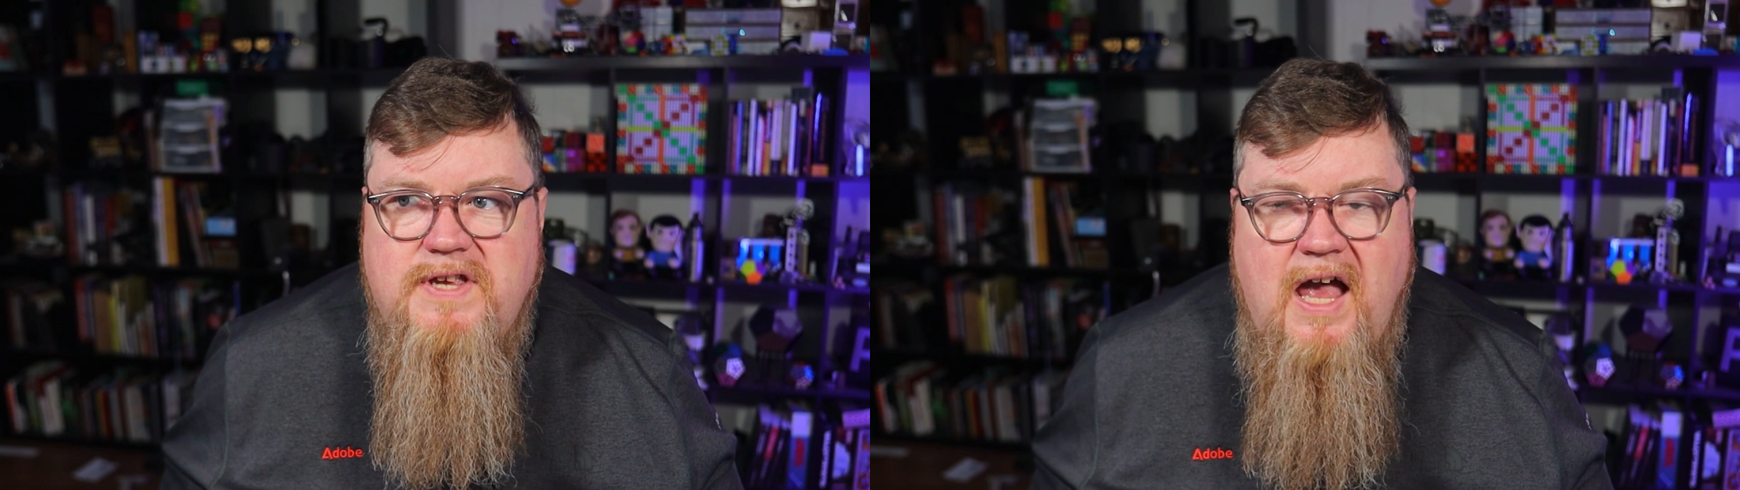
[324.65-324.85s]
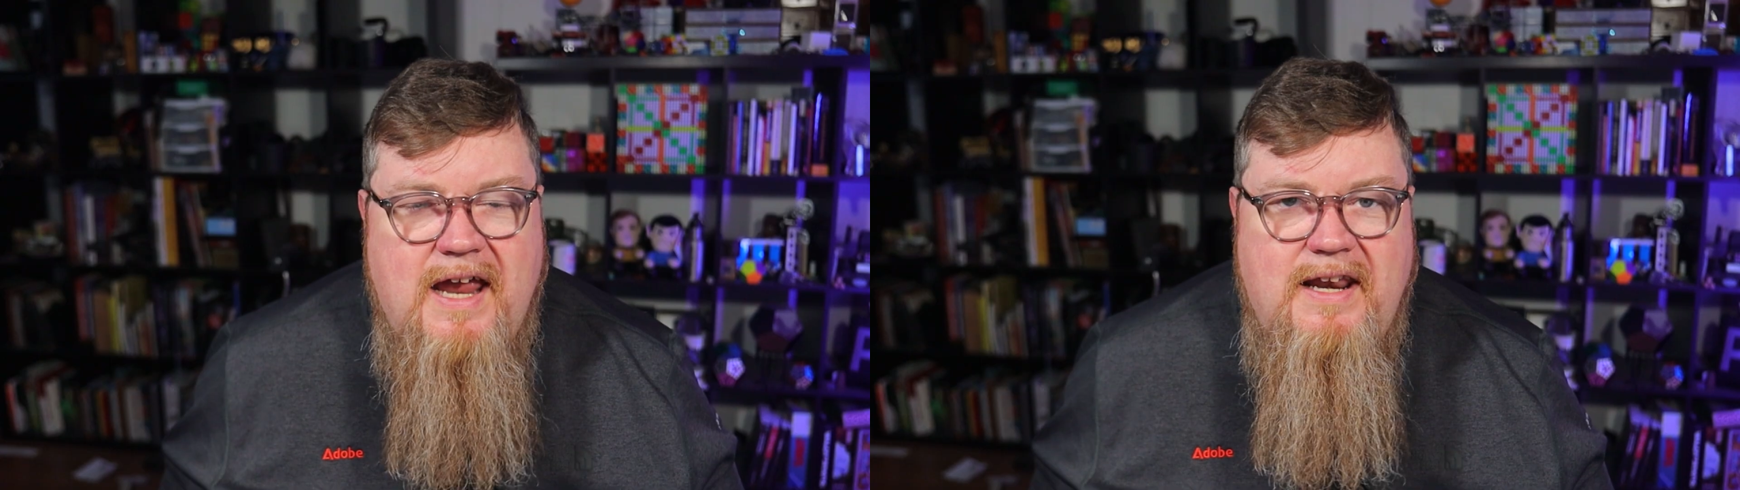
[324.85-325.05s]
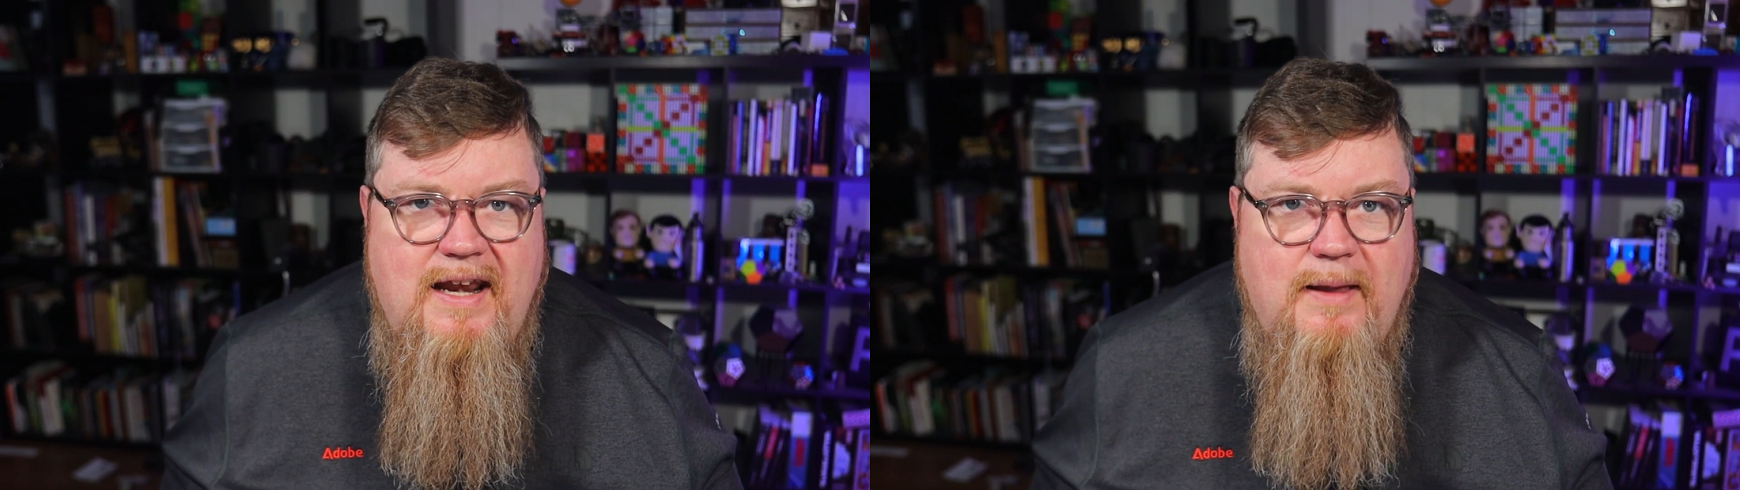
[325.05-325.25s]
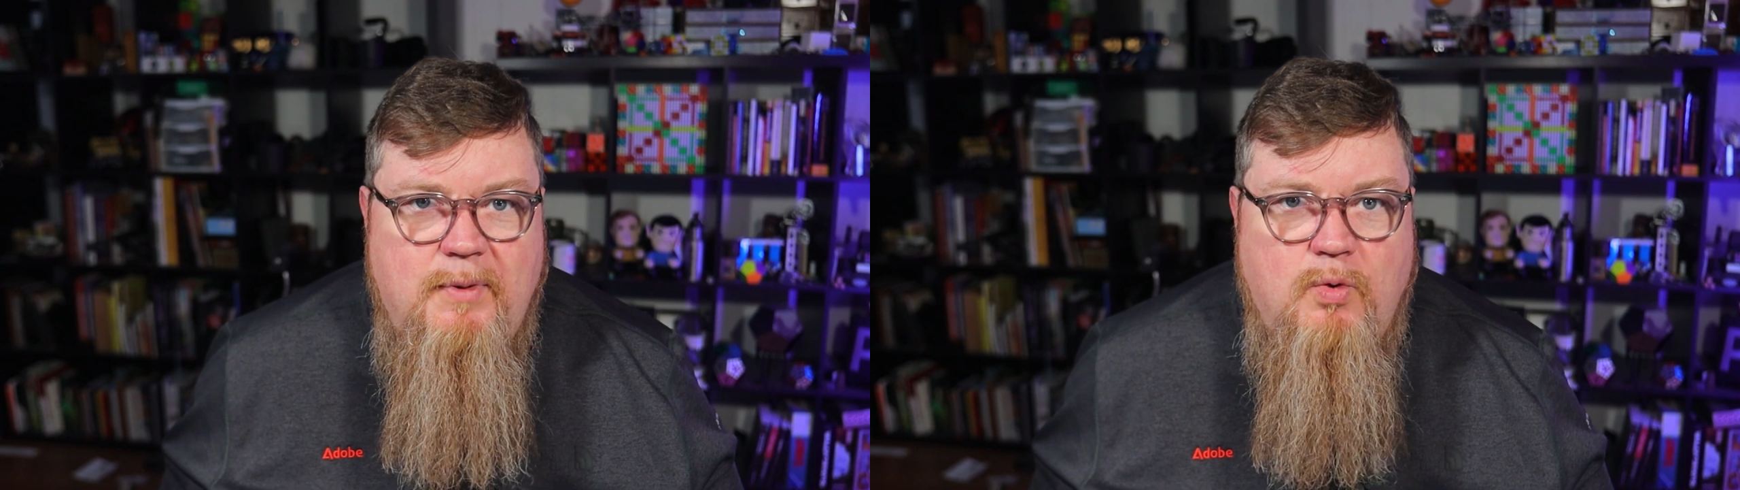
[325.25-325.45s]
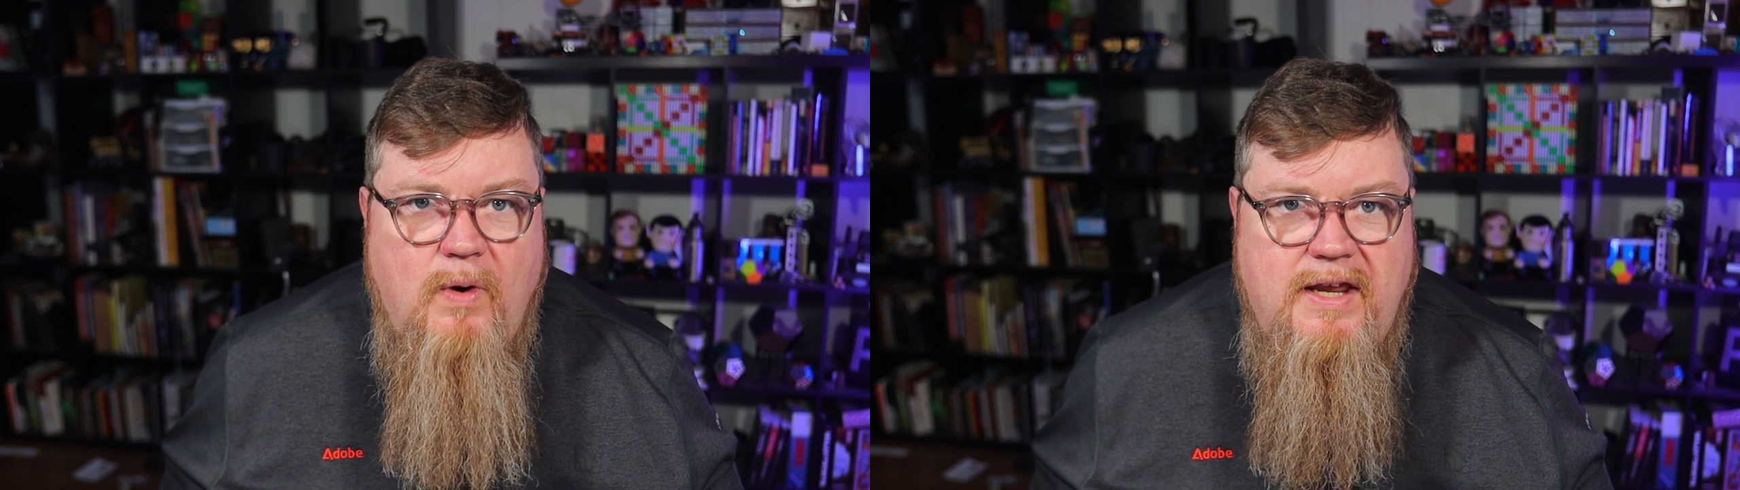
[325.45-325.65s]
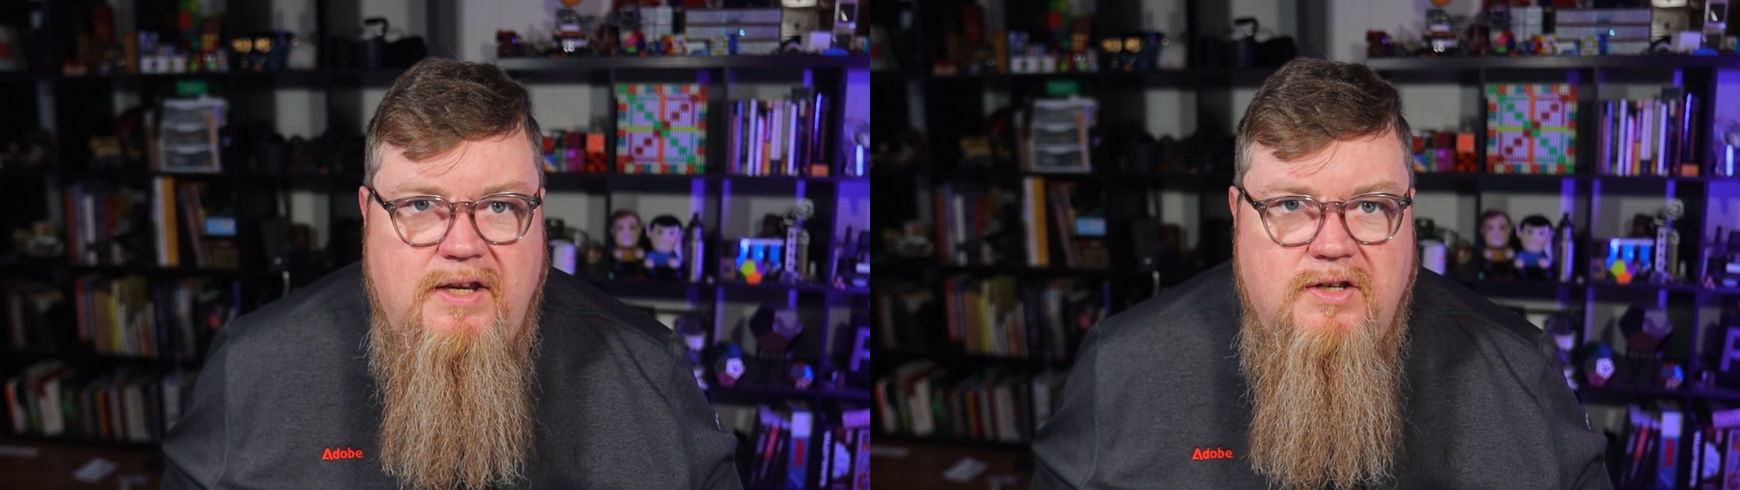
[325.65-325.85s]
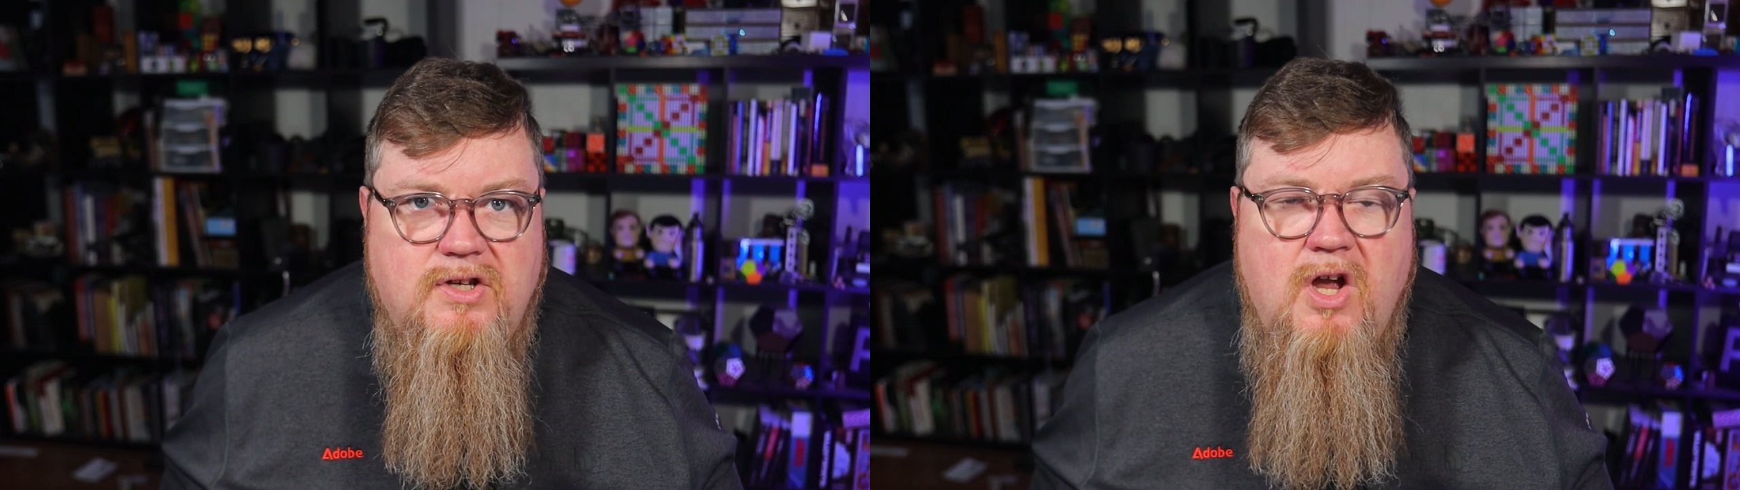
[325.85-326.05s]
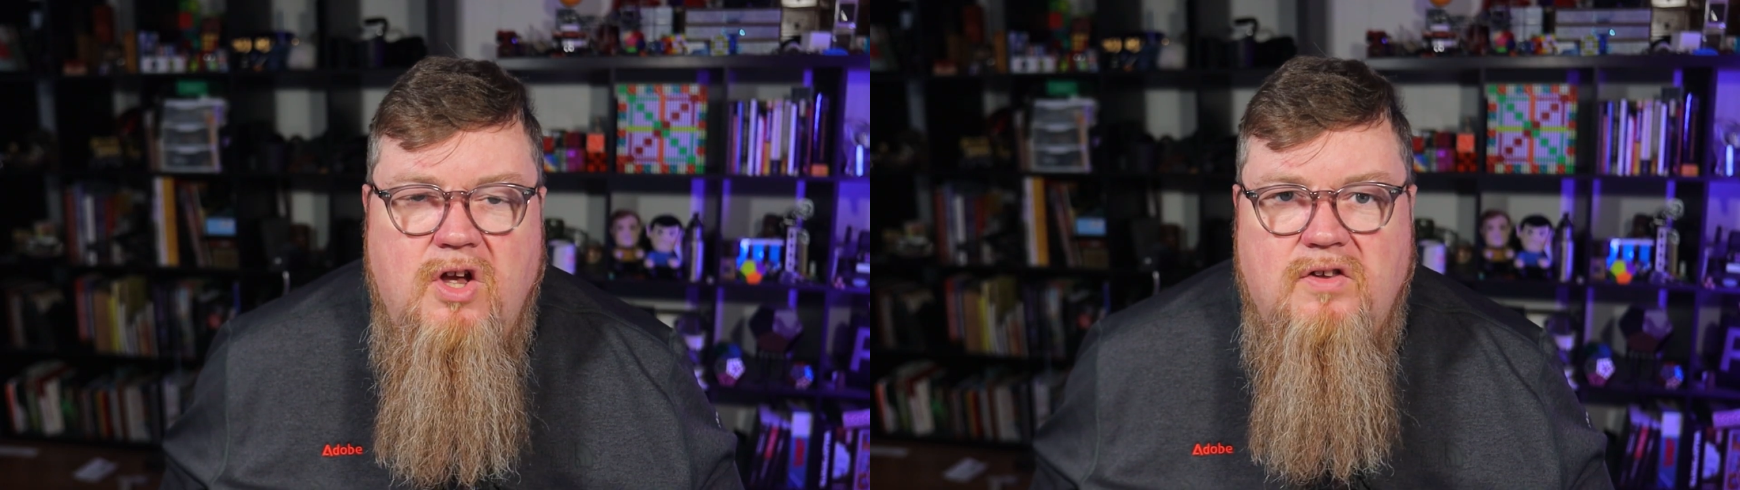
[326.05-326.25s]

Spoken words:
high dynamic range,